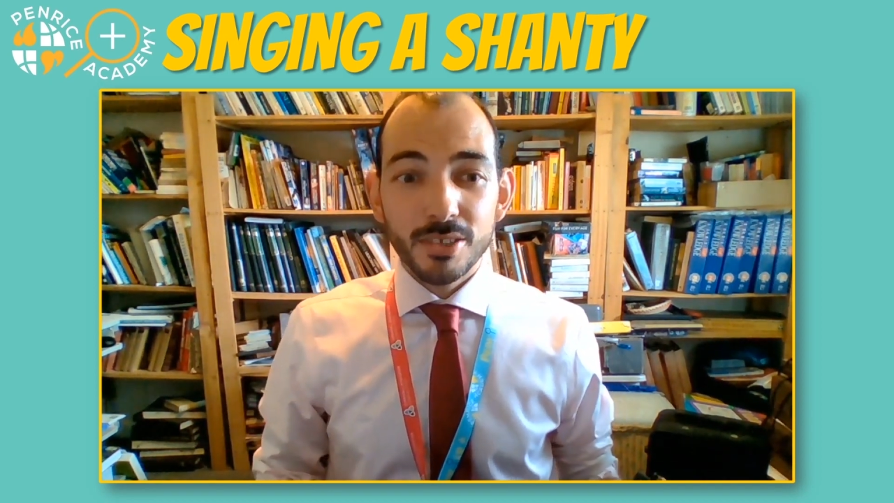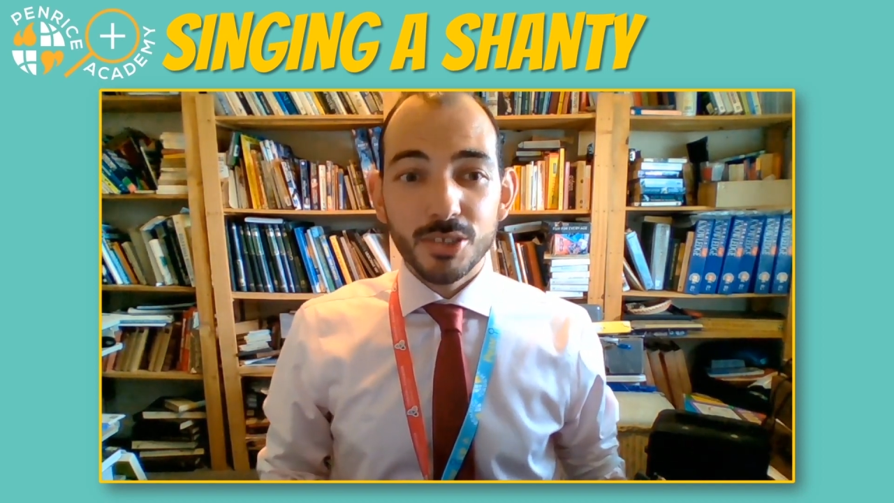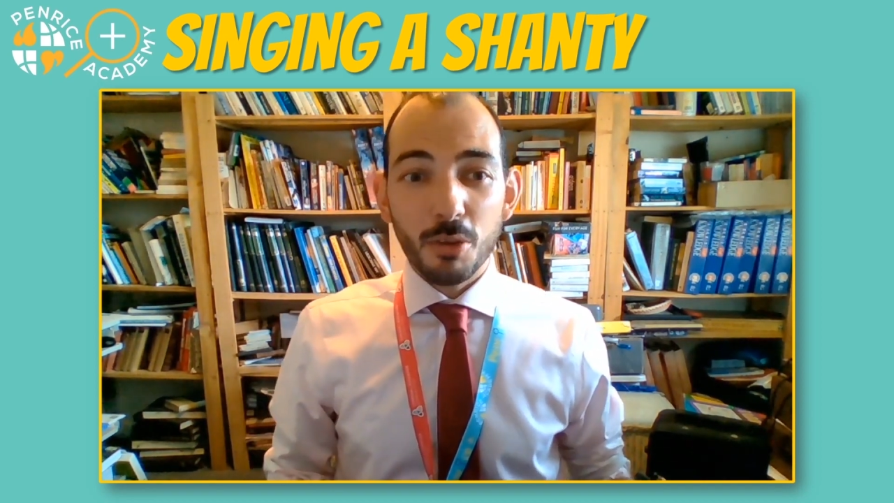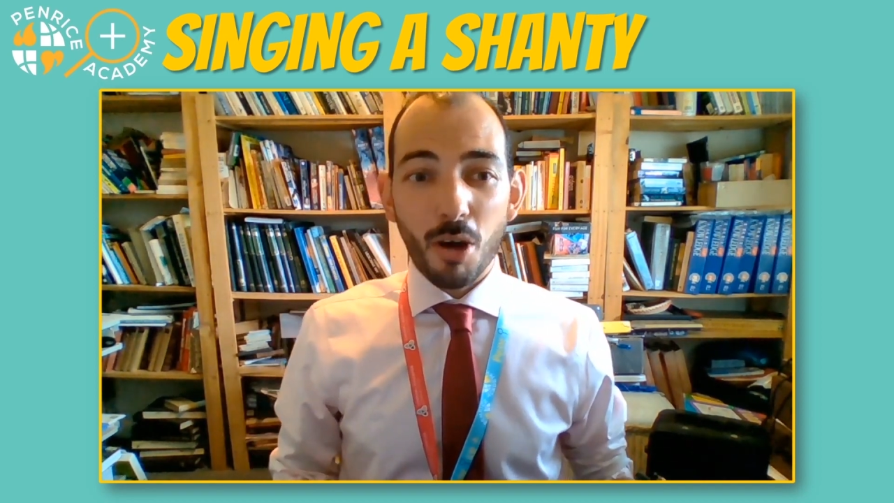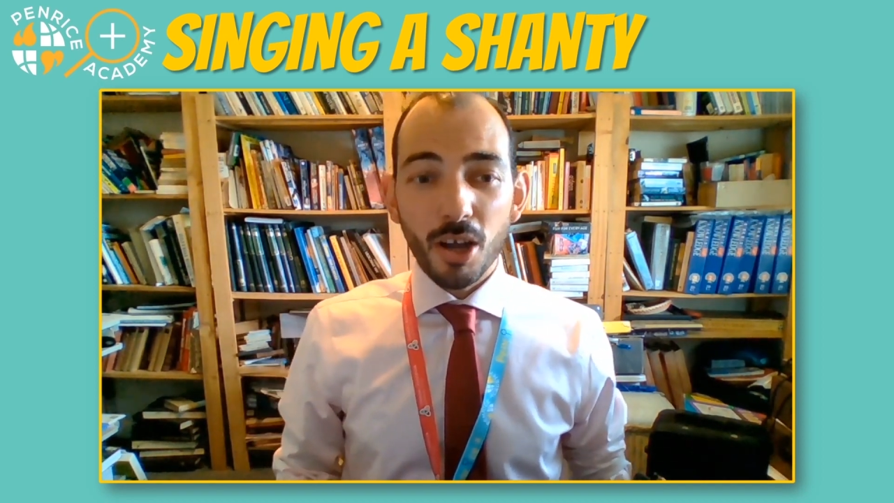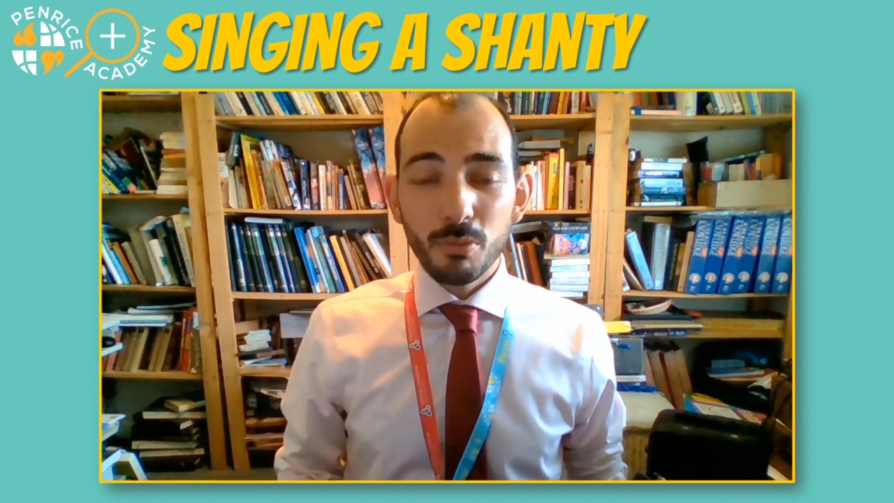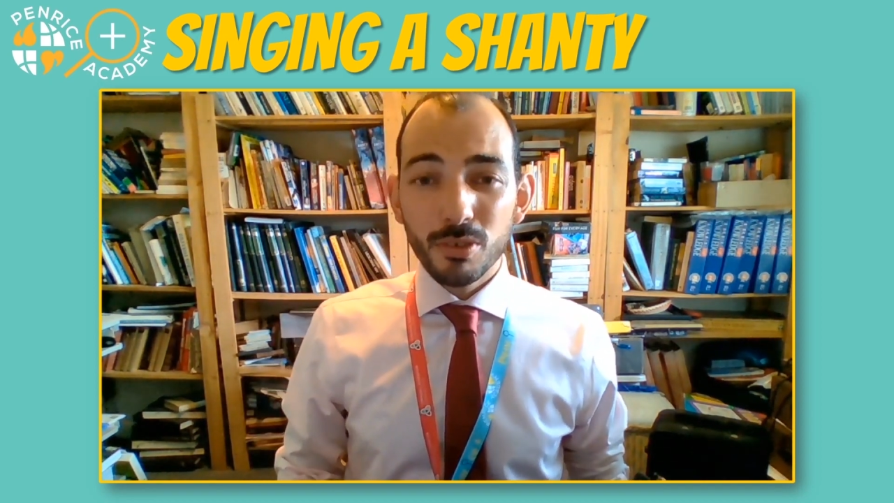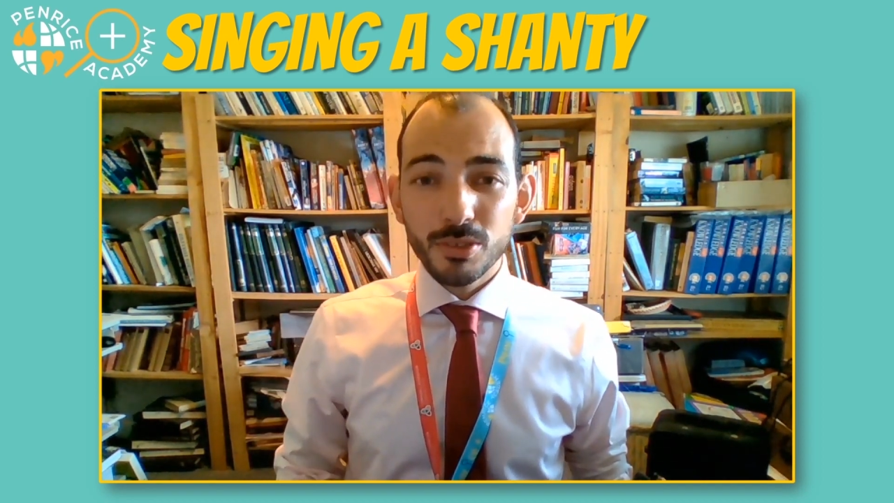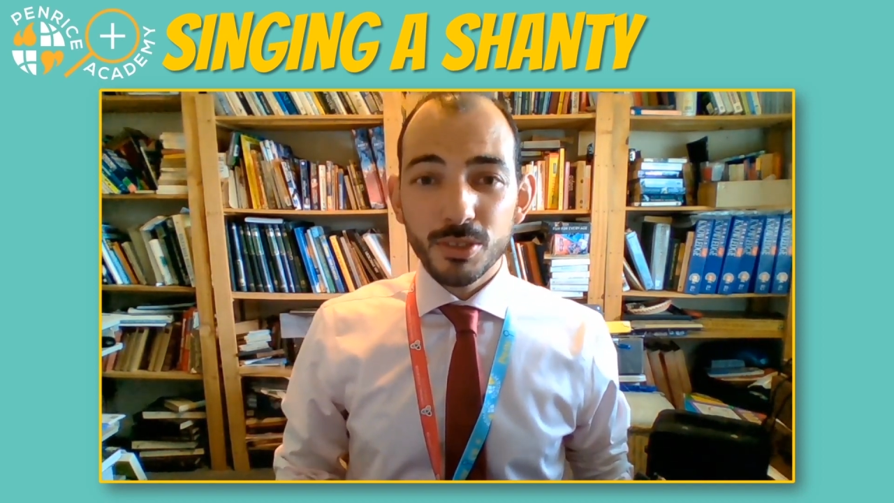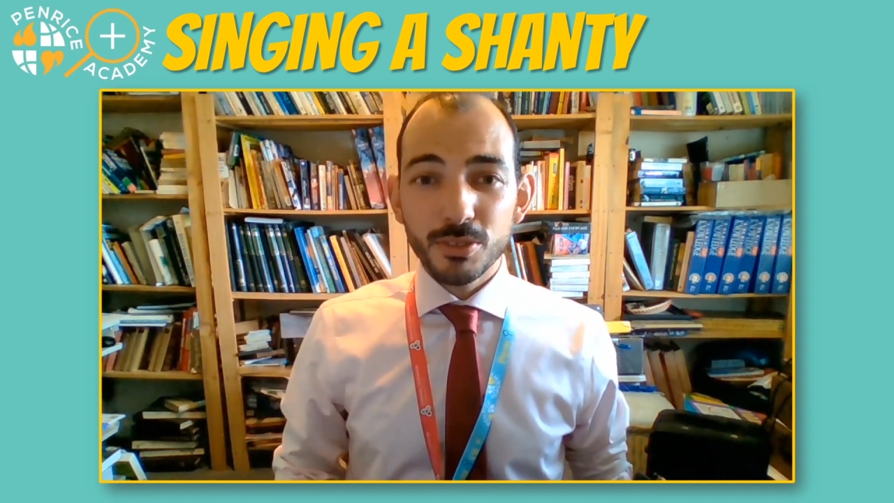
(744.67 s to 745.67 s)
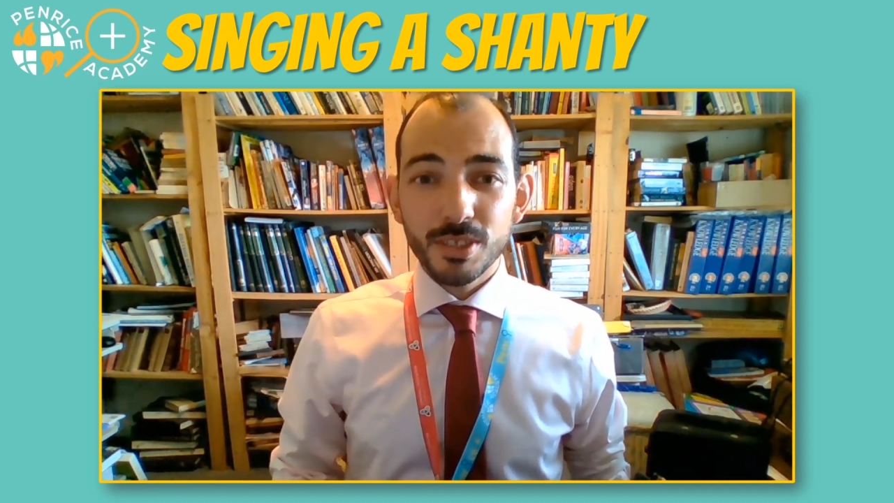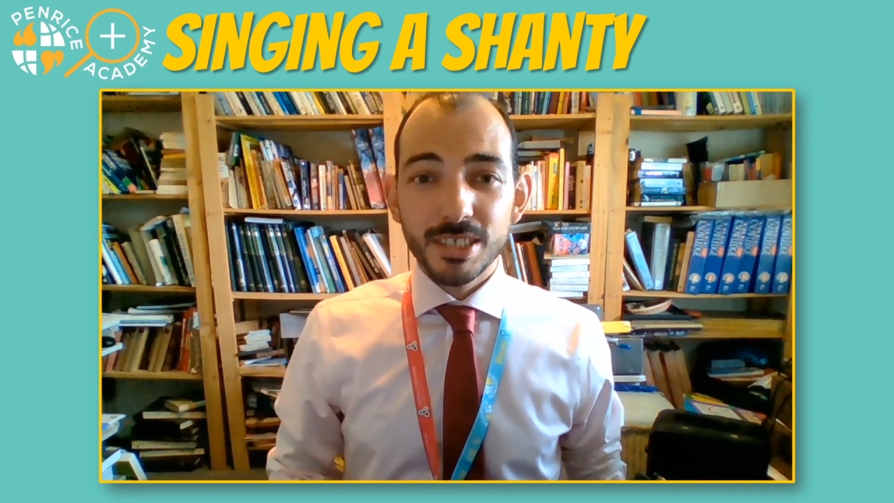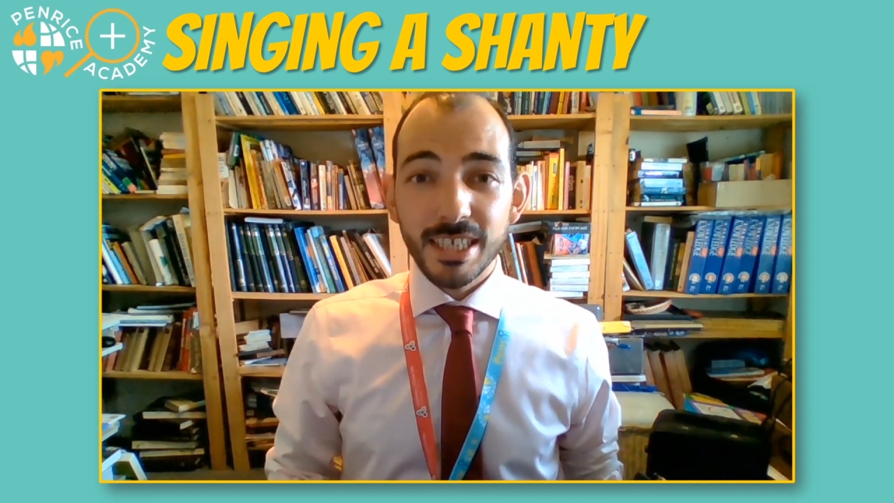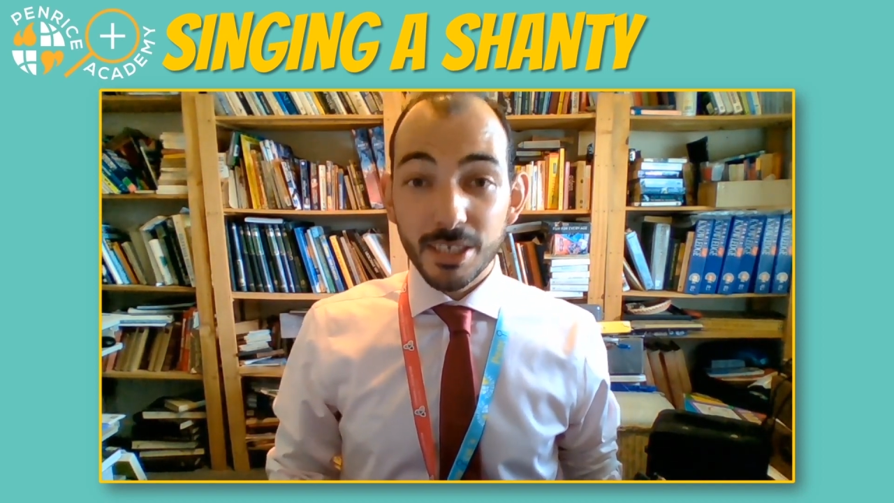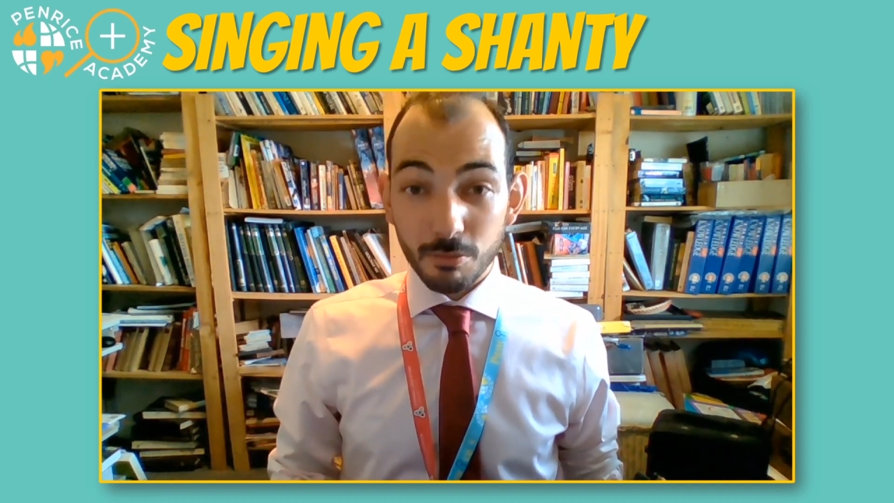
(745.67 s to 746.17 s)
So I want you to
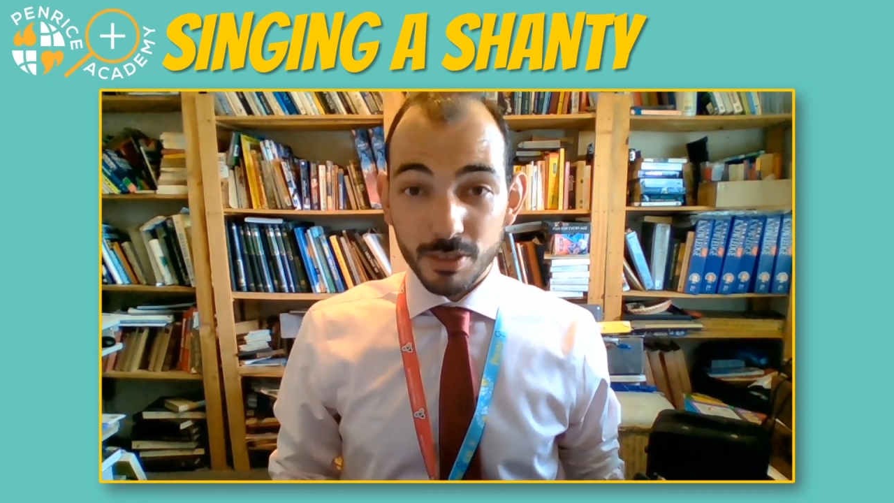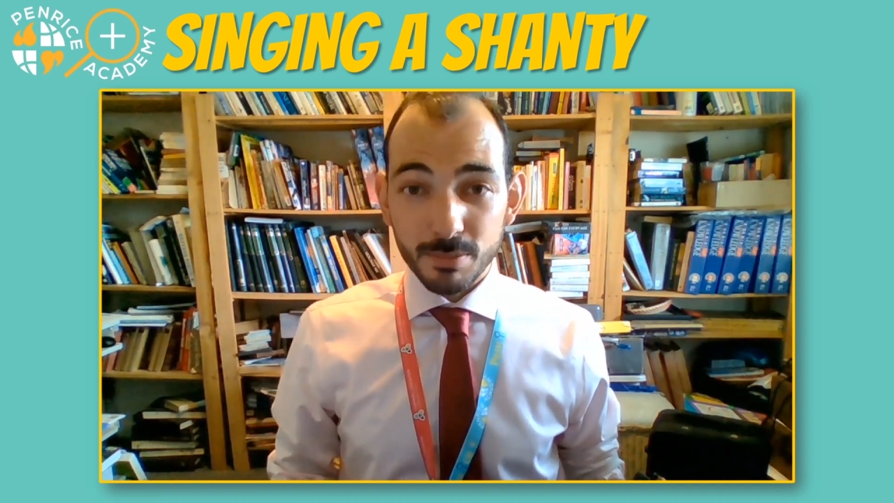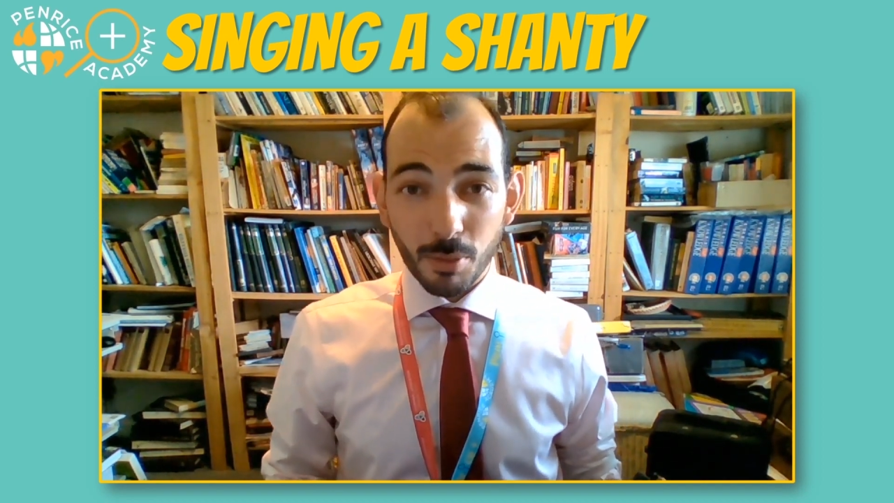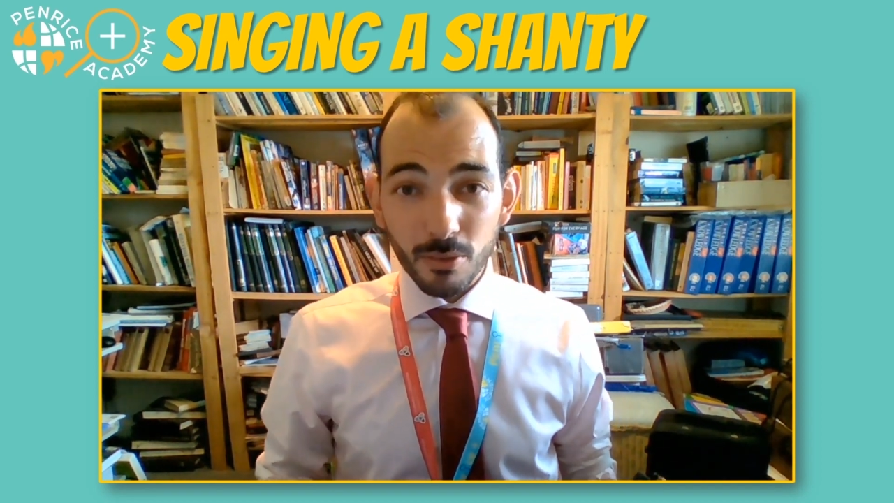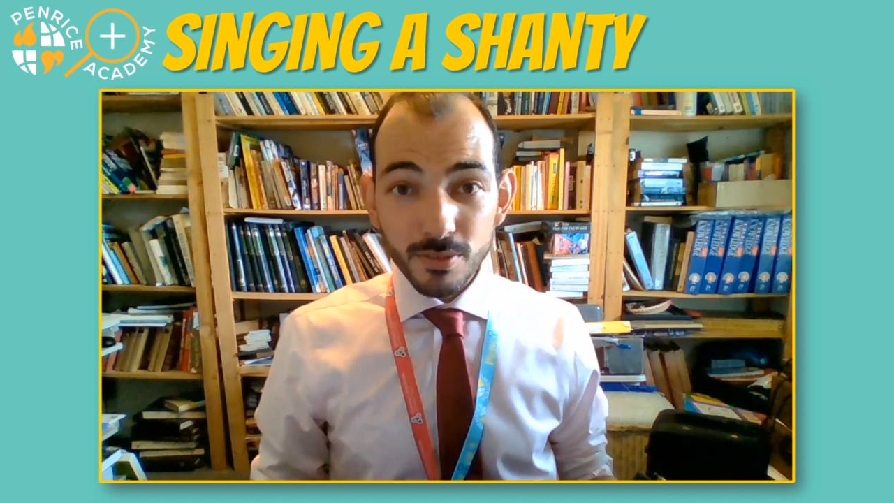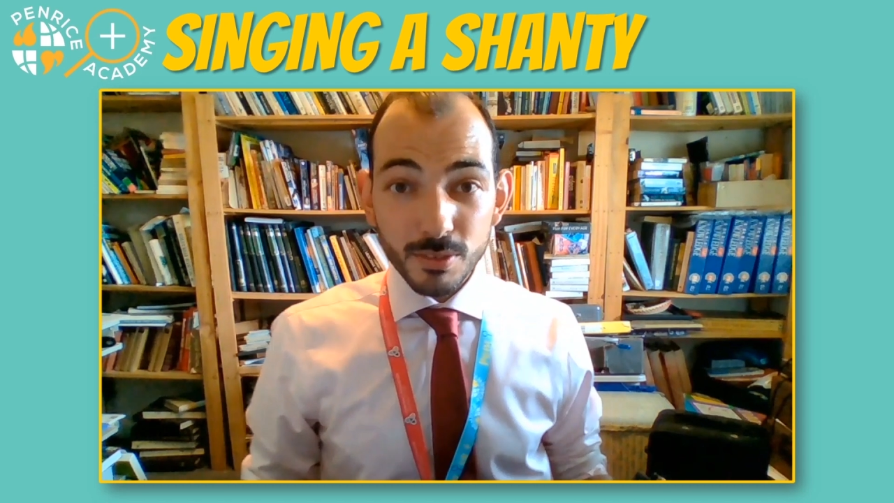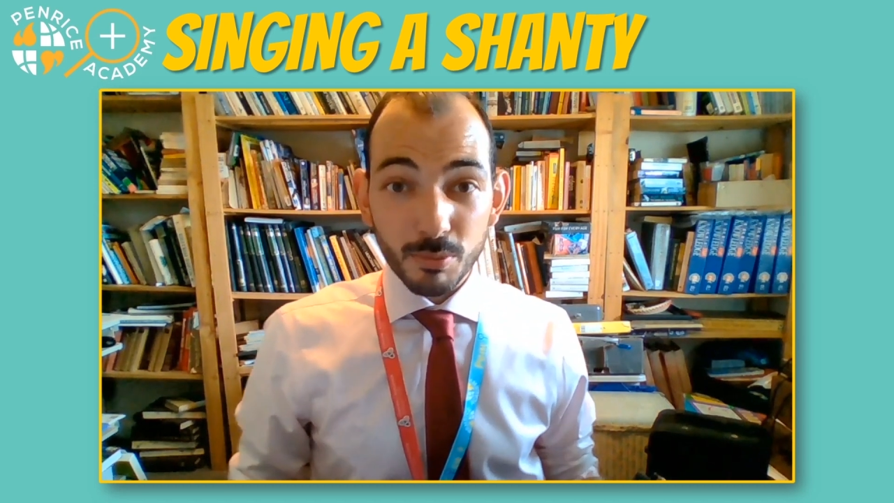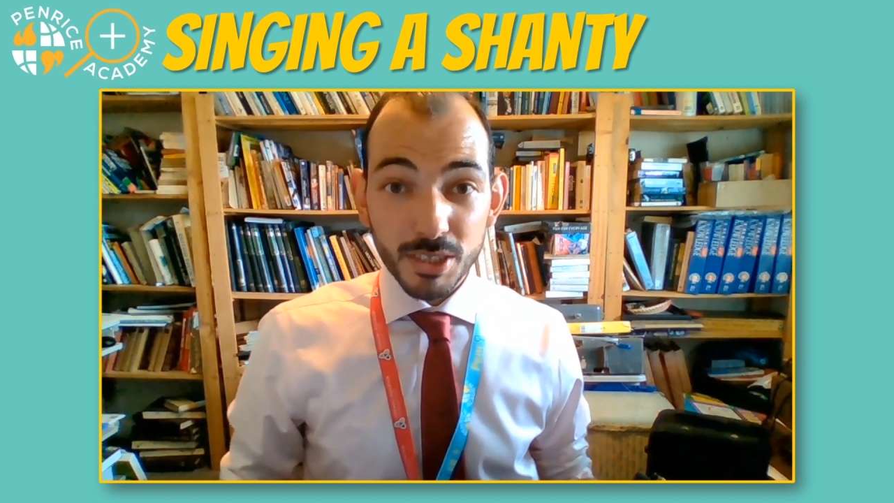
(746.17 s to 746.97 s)
sing the response,